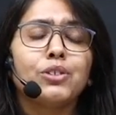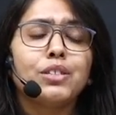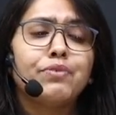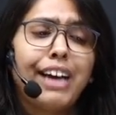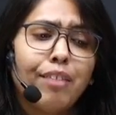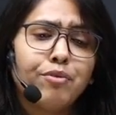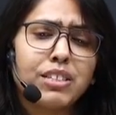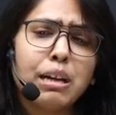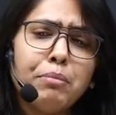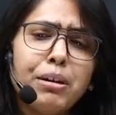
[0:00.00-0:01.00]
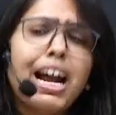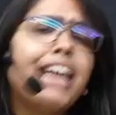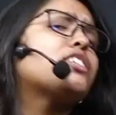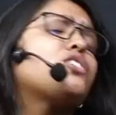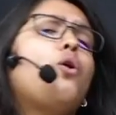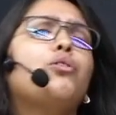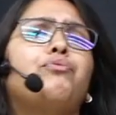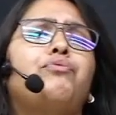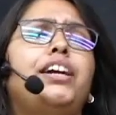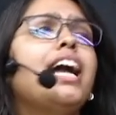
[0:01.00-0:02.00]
We have summarized all of it.